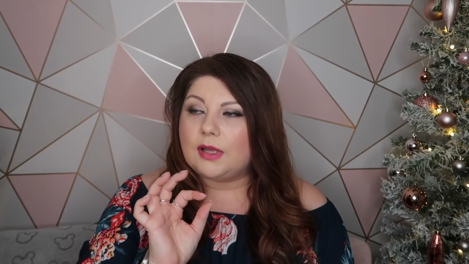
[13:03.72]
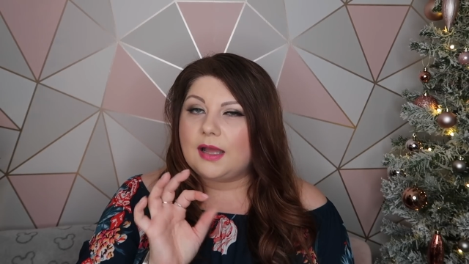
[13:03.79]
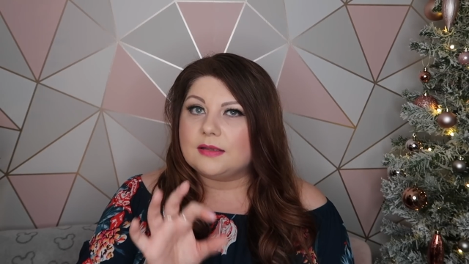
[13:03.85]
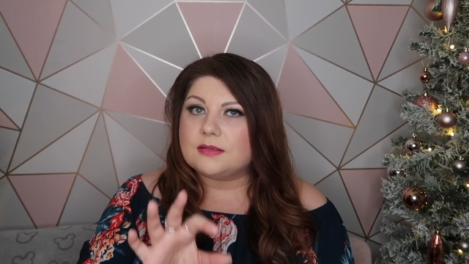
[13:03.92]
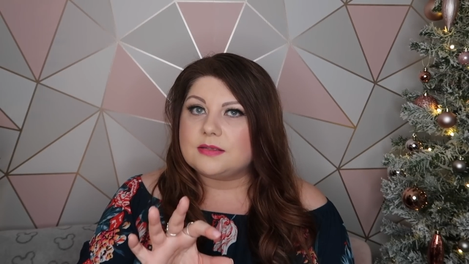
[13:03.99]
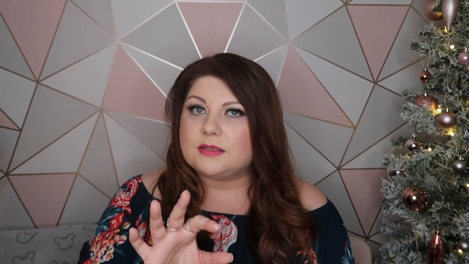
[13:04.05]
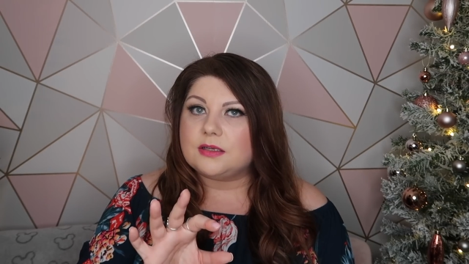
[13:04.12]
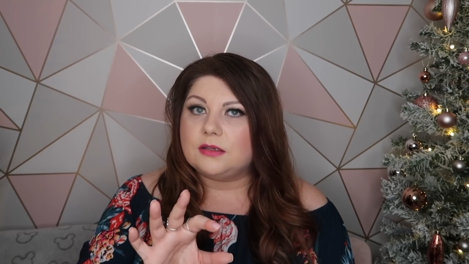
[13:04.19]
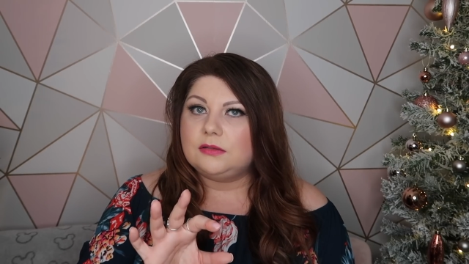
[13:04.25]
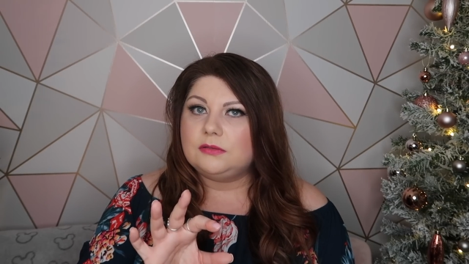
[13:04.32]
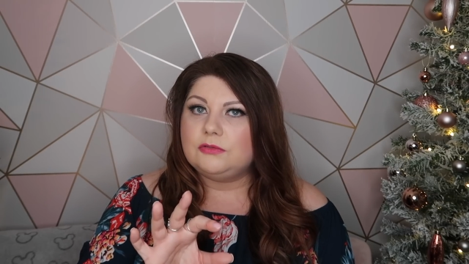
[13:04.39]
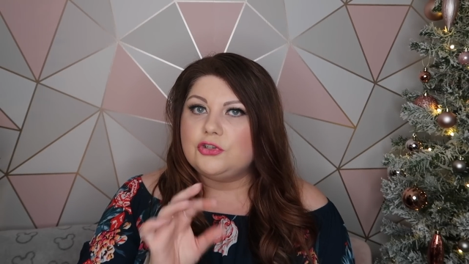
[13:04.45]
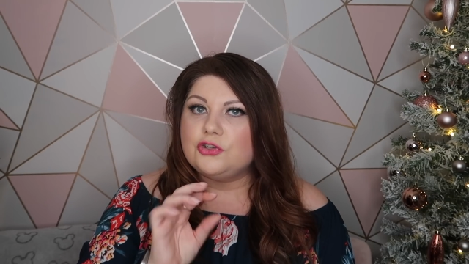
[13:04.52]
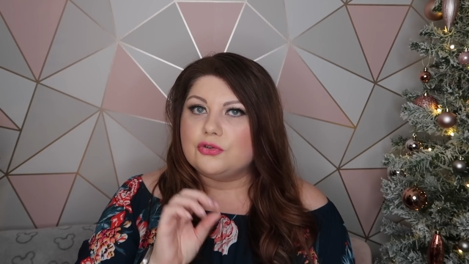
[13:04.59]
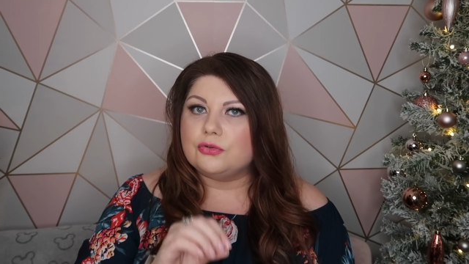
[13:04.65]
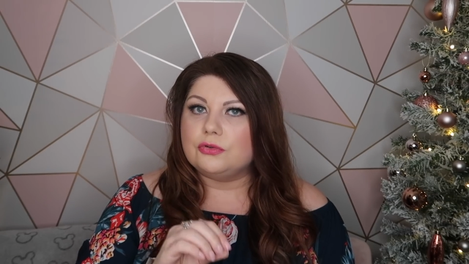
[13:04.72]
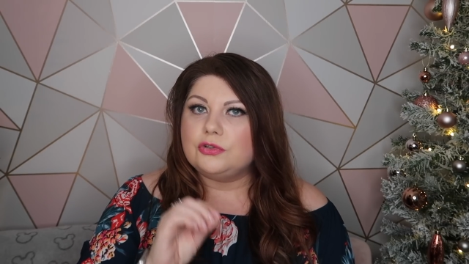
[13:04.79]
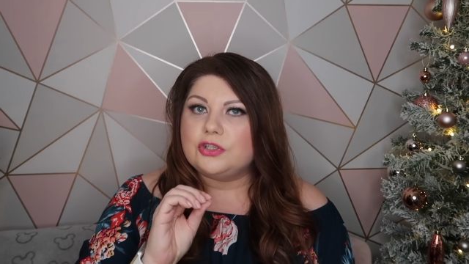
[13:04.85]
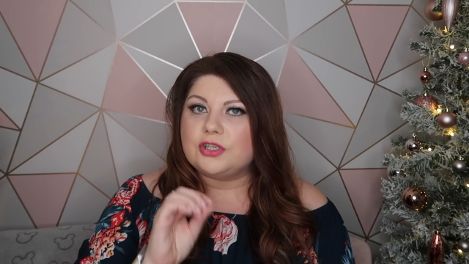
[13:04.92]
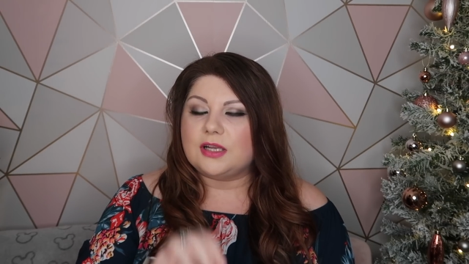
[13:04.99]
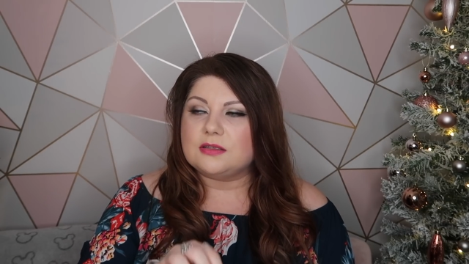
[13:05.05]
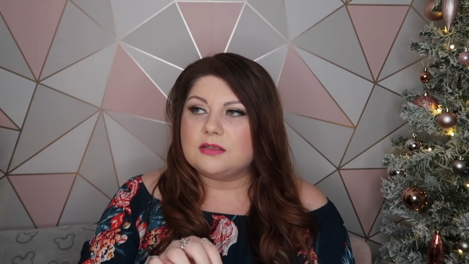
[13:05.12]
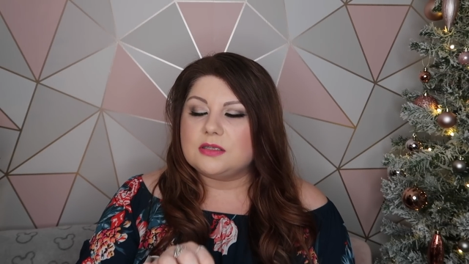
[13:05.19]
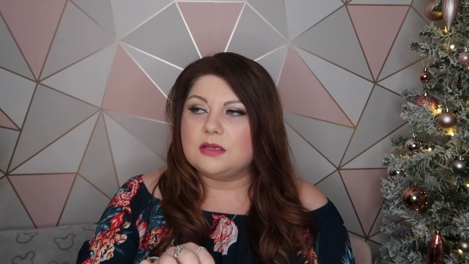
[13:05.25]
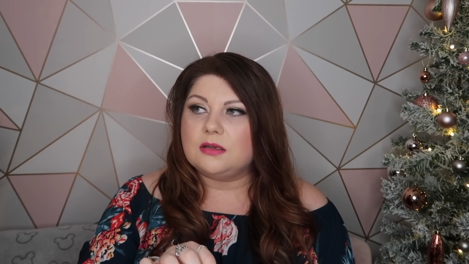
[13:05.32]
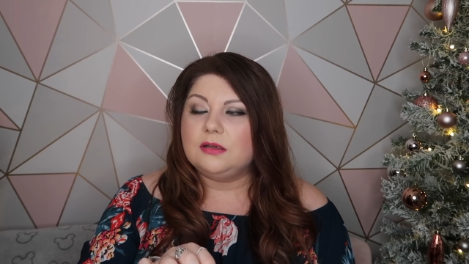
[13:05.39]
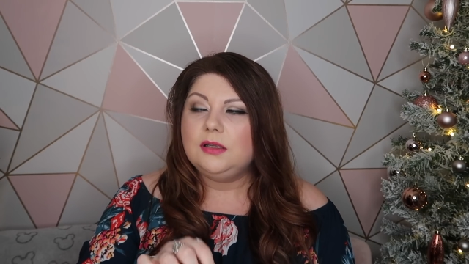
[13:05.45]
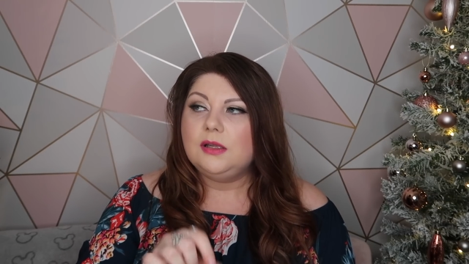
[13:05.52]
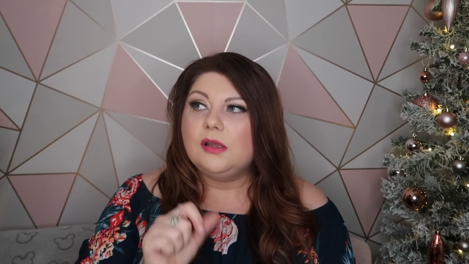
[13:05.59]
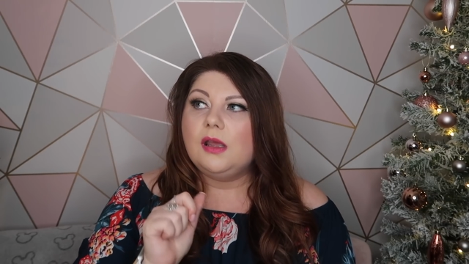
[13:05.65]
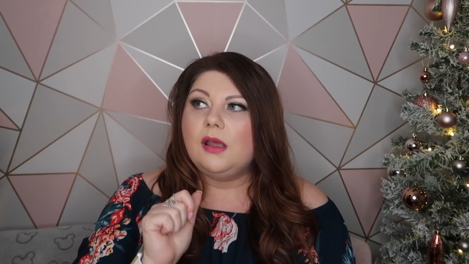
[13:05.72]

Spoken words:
Asda, George Asda.